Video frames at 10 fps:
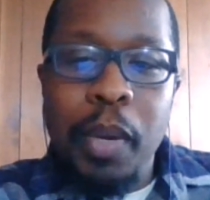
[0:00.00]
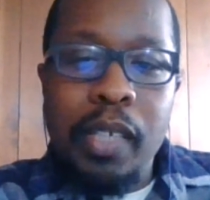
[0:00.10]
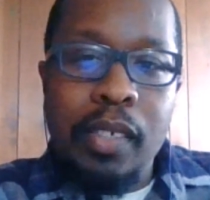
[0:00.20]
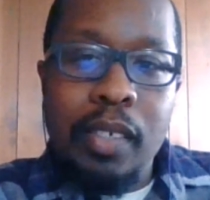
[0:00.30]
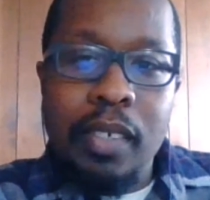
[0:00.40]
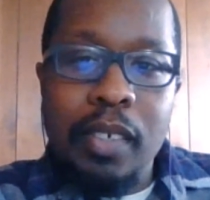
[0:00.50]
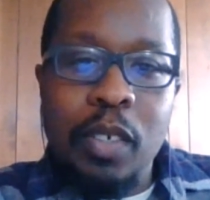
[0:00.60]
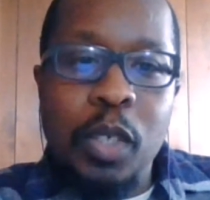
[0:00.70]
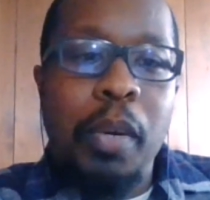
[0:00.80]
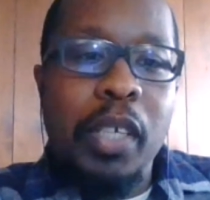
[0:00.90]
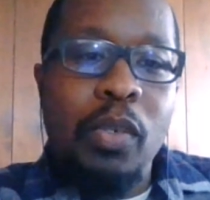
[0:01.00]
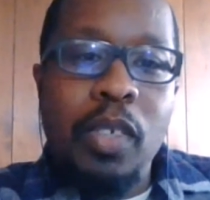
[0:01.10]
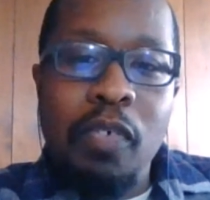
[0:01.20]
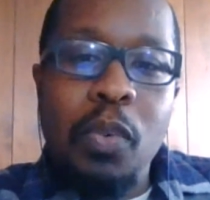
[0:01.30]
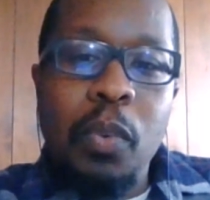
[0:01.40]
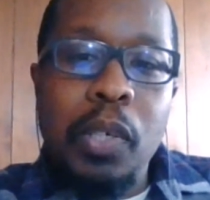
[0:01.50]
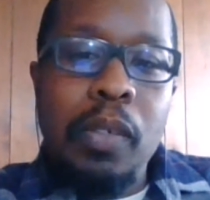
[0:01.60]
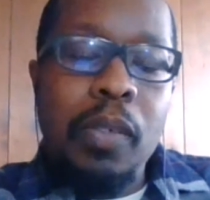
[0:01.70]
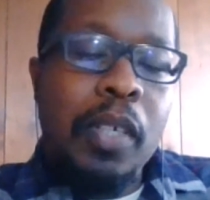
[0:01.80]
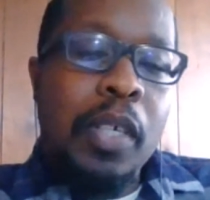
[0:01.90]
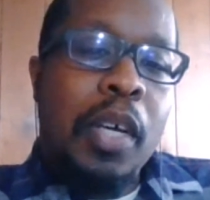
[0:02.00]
makes it special, if you will.